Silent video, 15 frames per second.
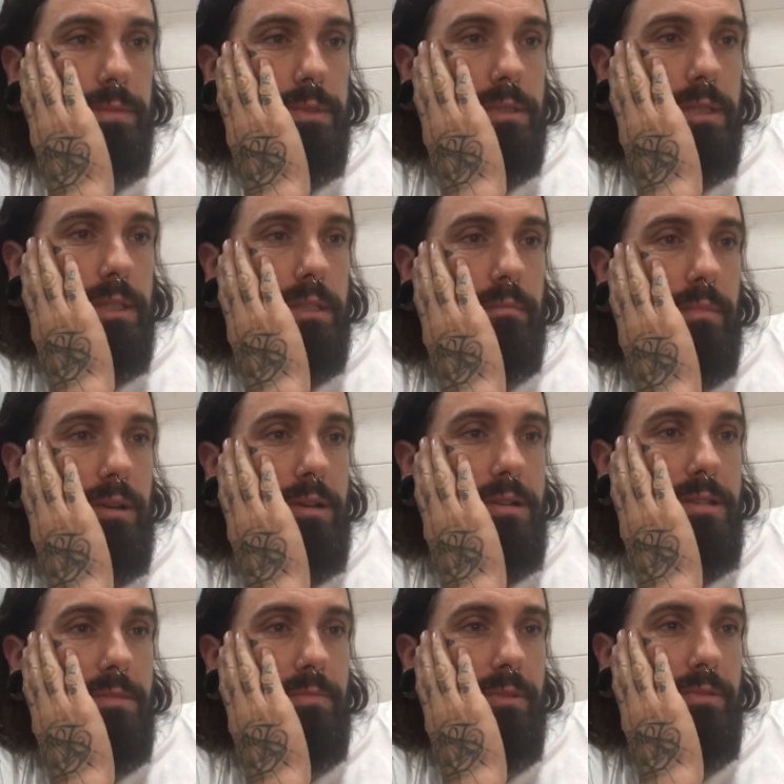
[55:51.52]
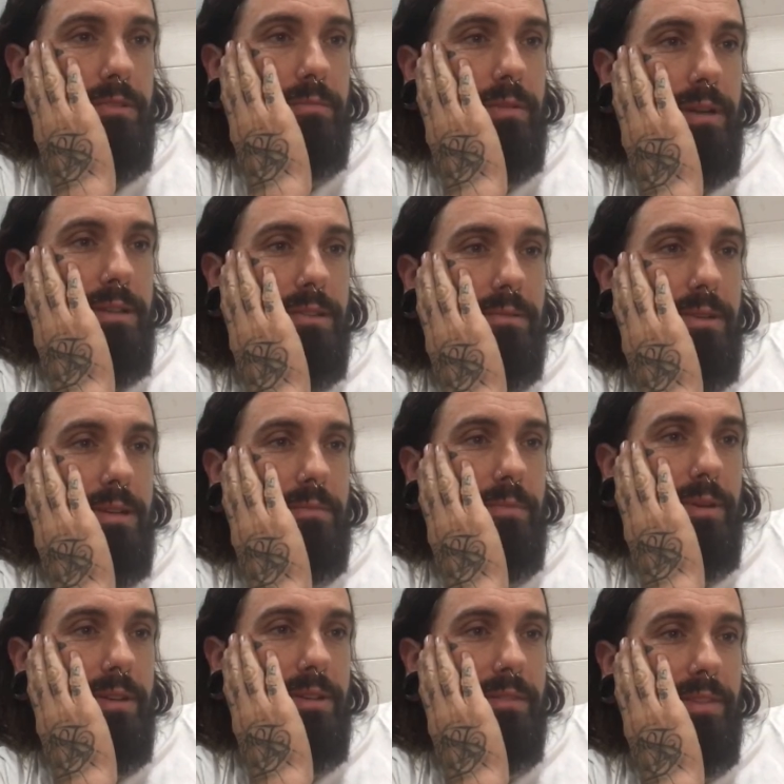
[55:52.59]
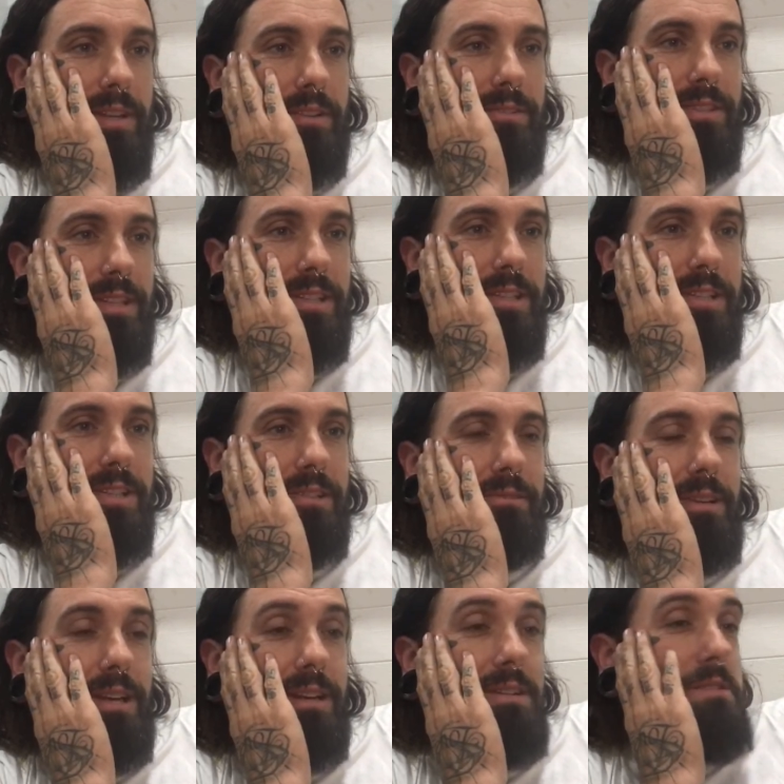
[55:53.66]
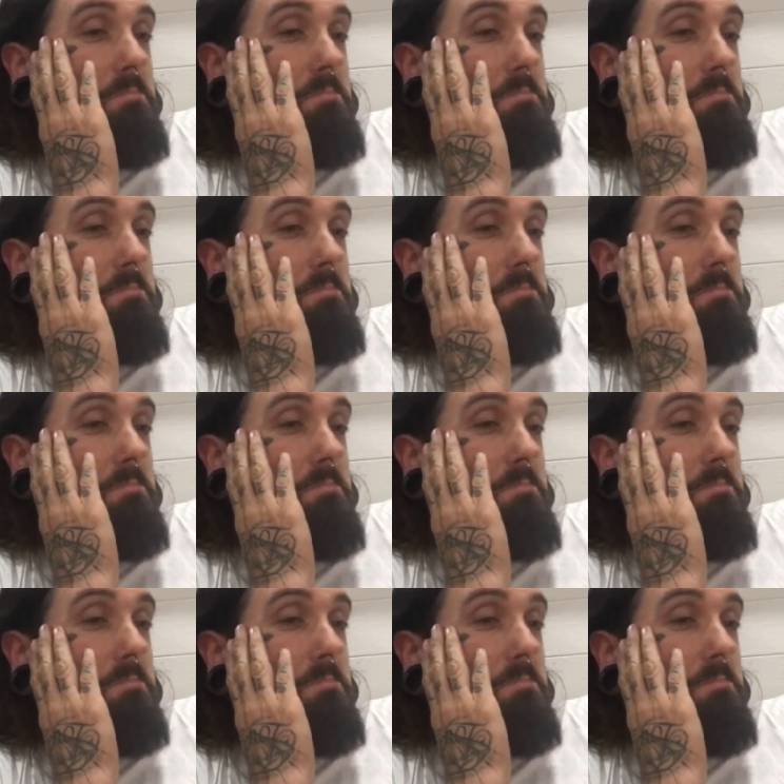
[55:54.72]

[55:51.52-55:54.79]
I hear Martin's sponsored by Squarespace. Have they contacted you yet?